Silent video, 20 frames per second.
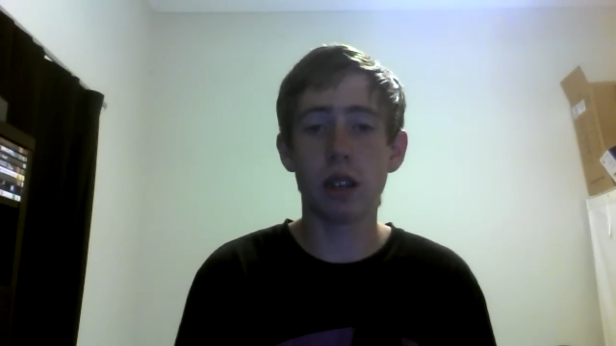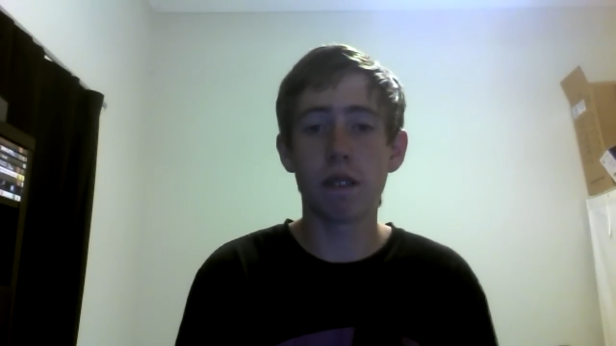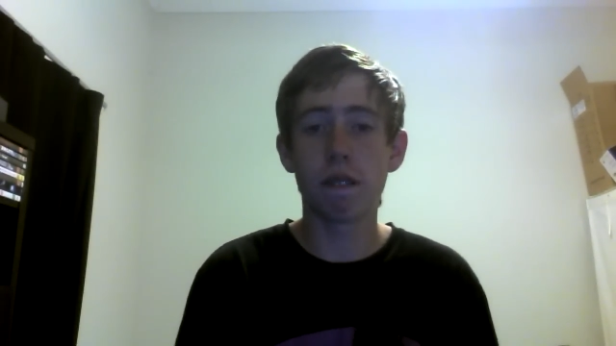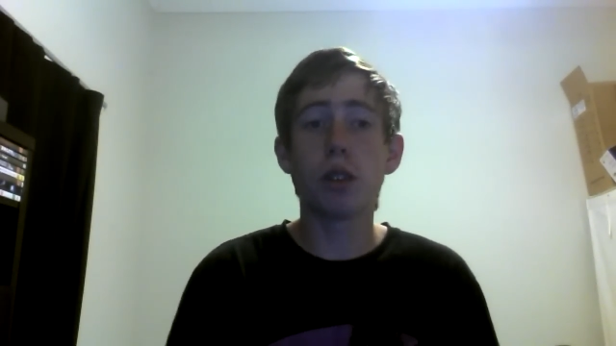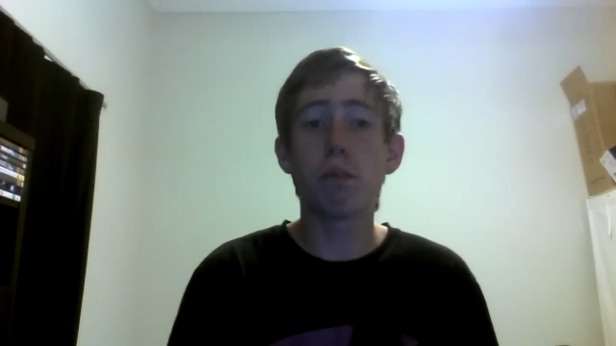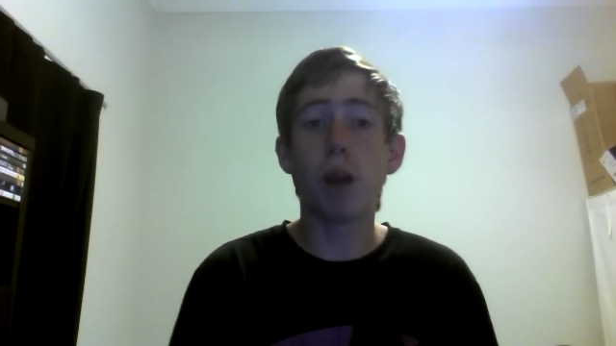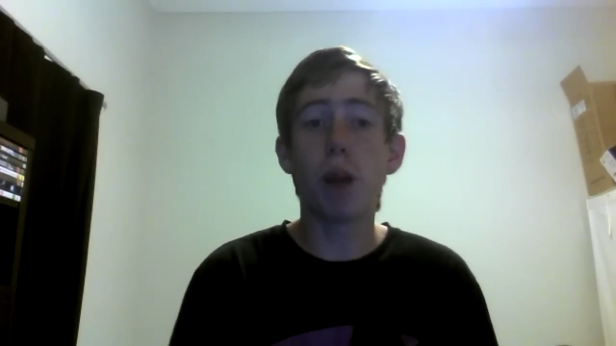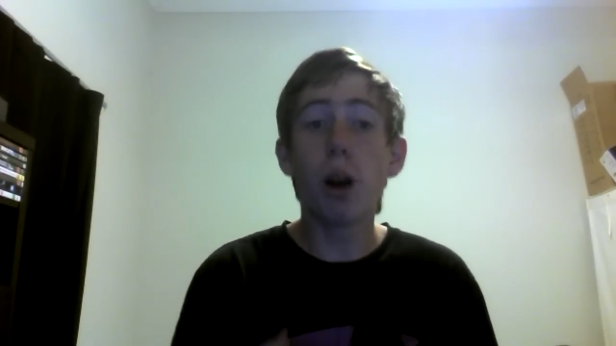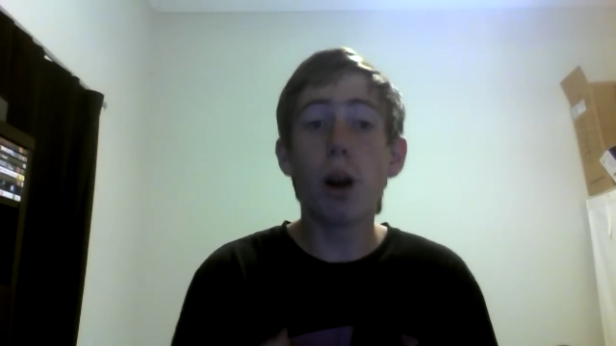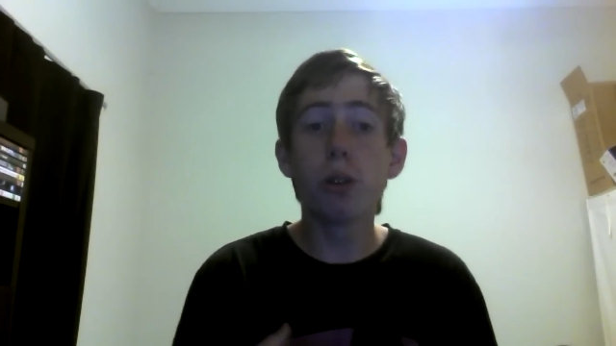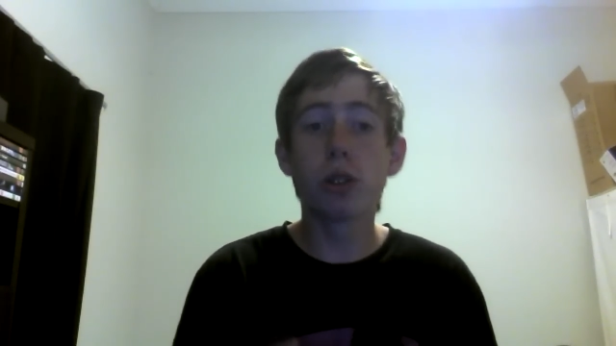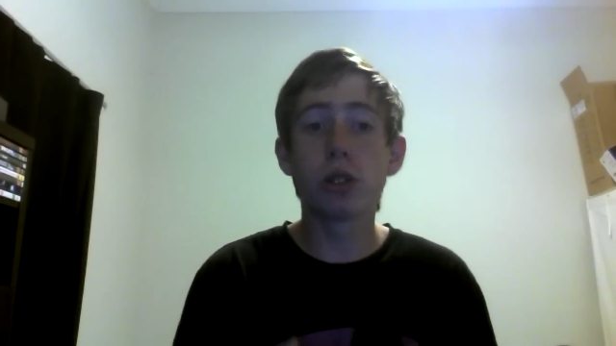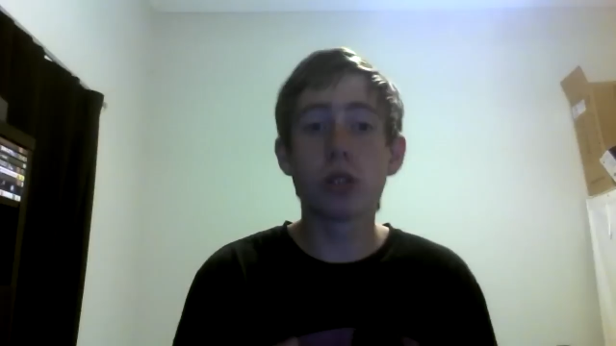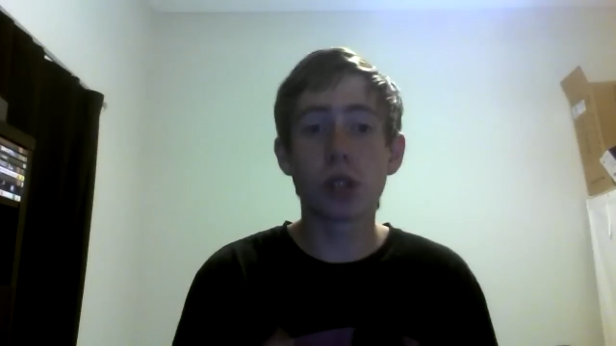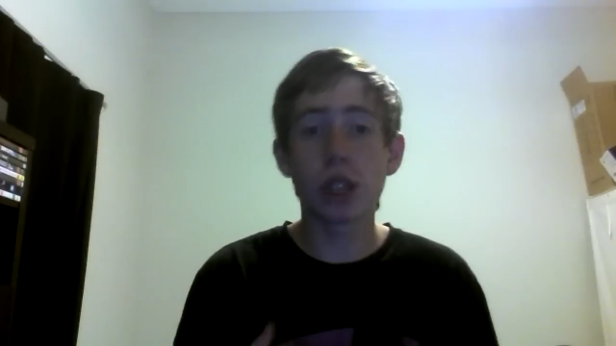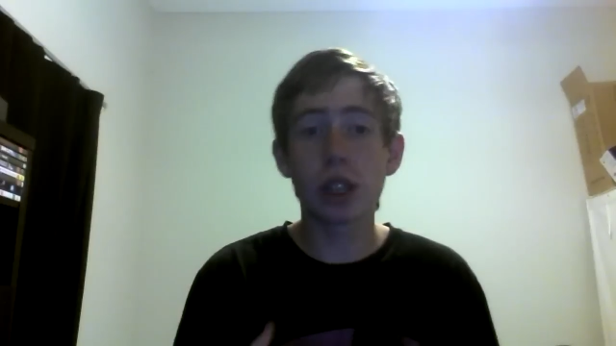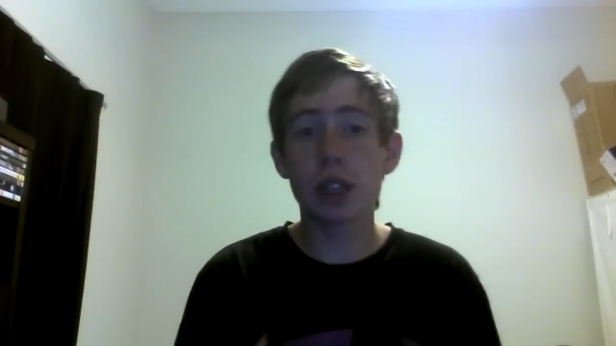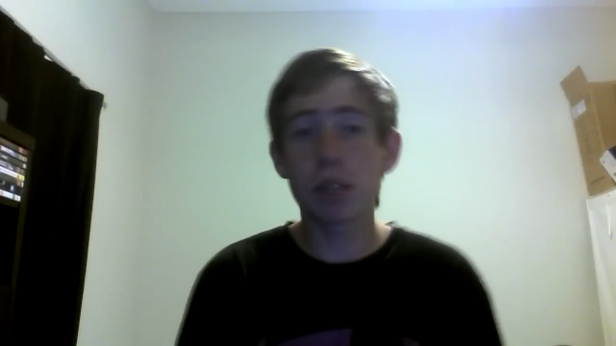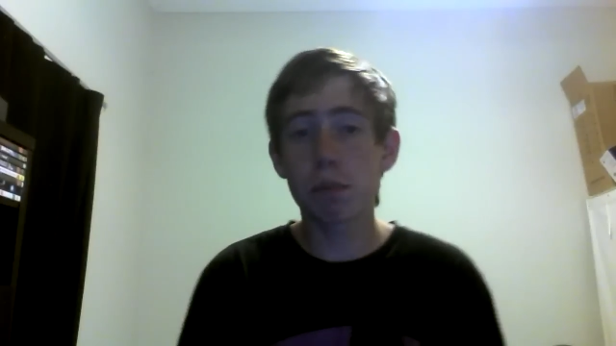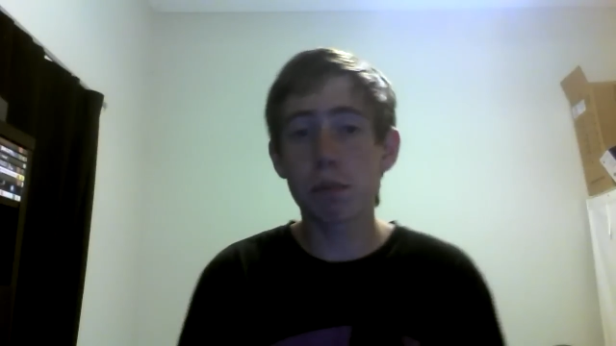You post
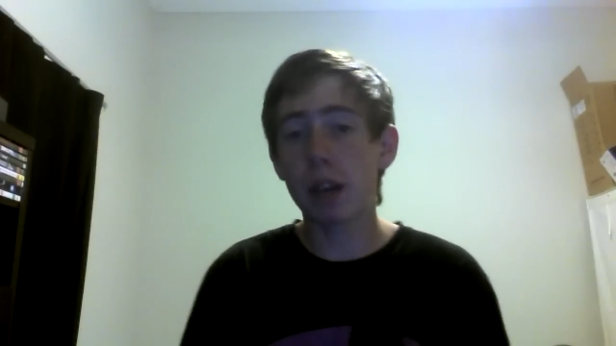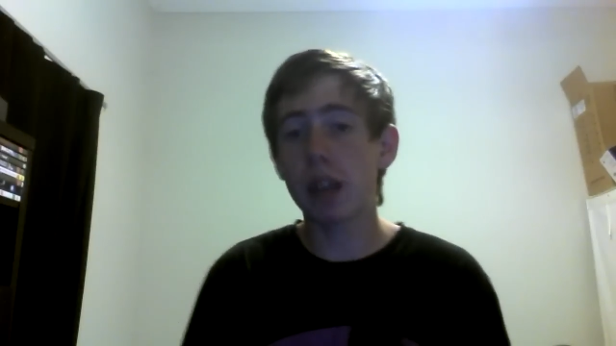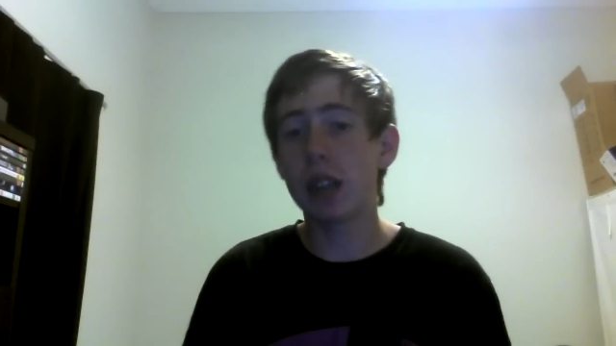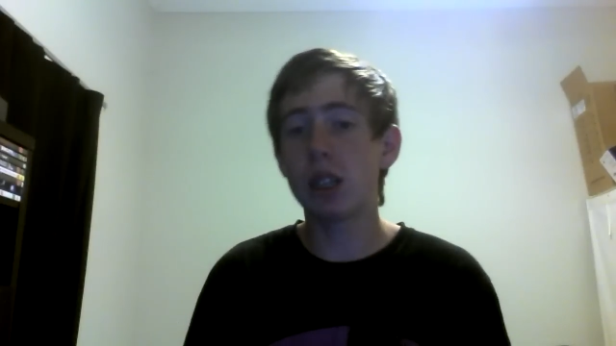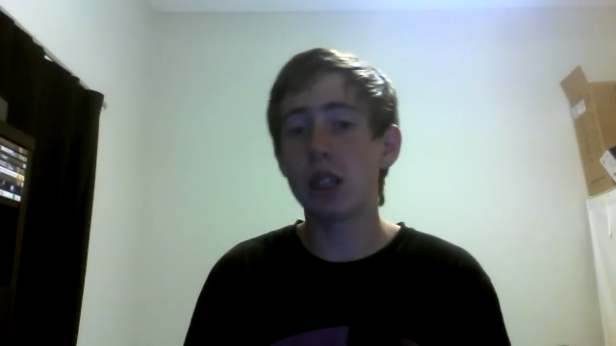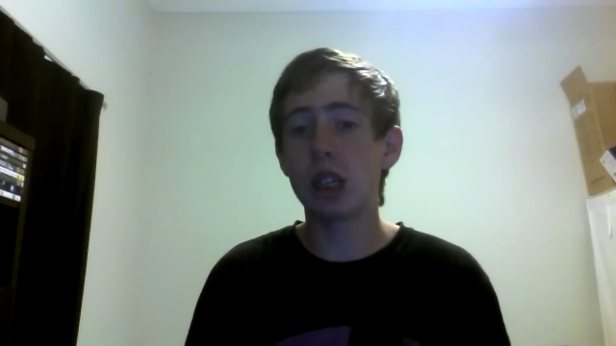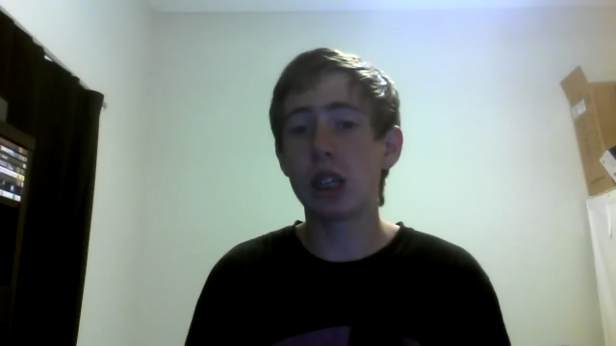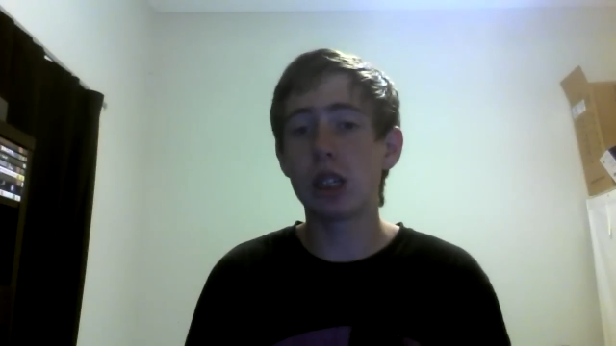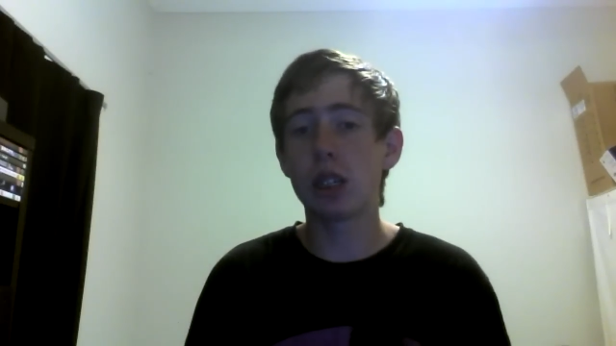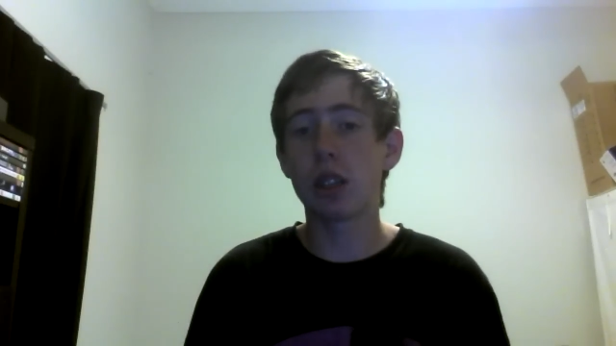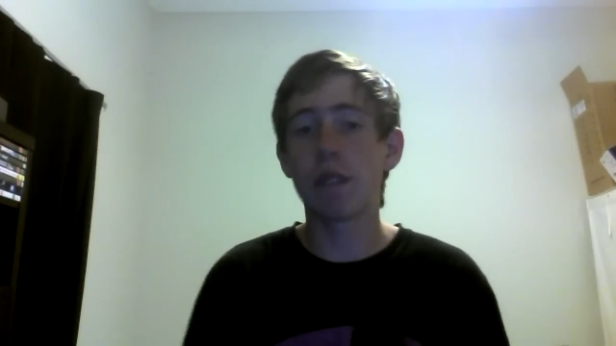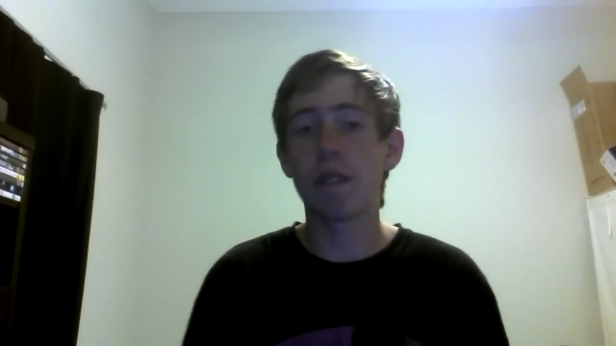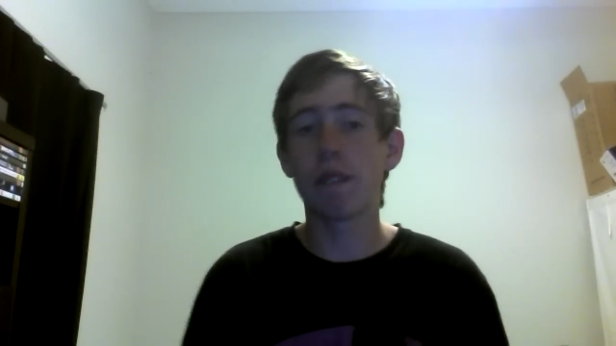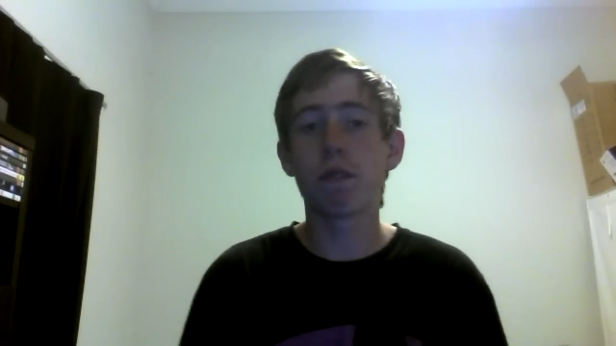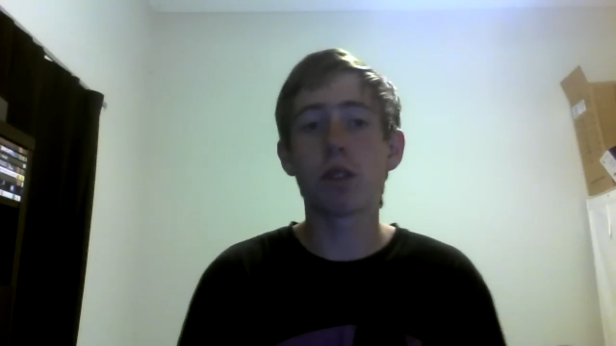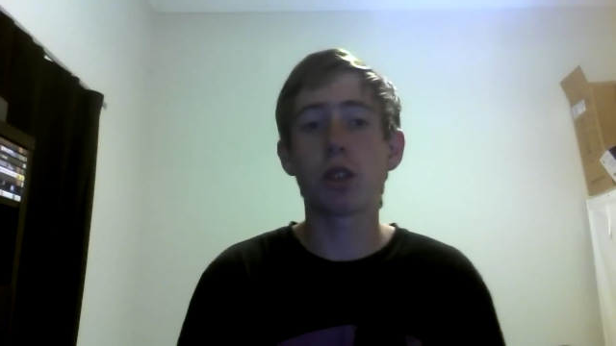to these pages,